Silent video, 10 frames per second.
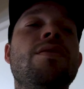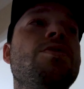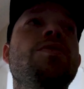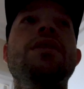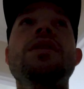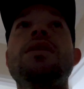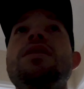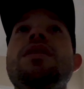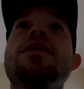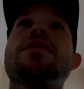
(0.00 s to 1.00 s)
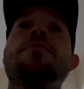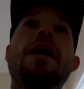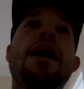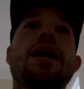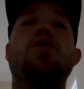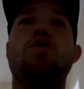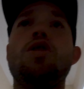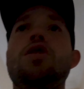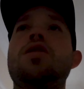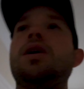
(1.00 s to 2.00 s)
The drilling's back.
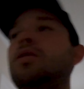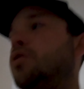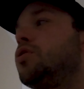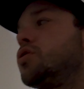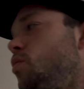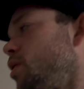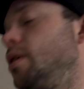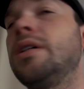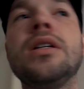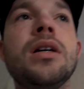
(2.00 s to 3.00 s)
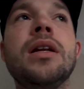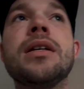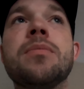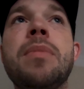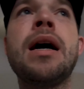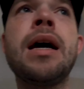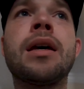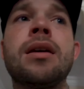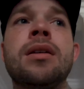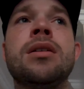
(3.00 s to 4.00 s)
Yeah, the drilling's
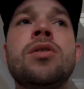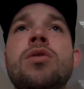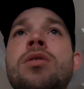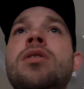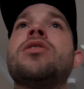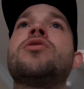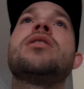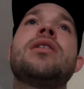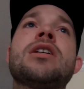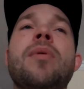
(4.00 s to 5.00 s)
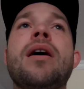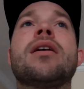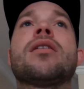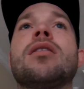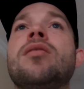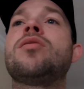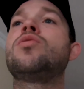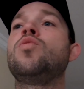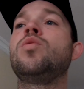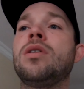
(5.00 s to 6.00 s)
back. The drilling's back. Gonna
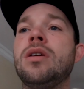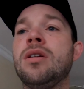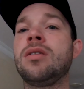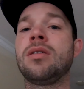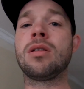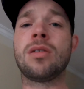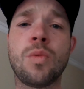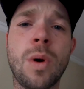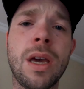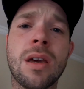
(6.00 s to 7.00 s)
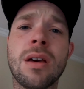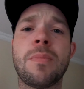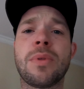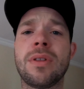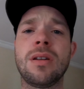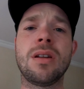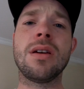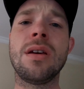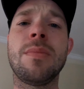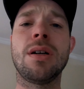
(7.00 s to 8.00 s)
do it again. Gonna wake up the
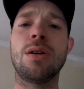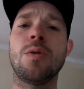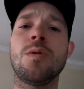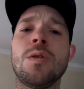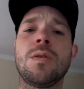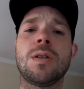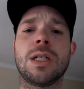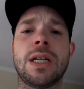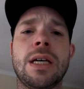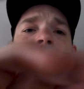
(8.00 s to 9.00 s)
neighborhood.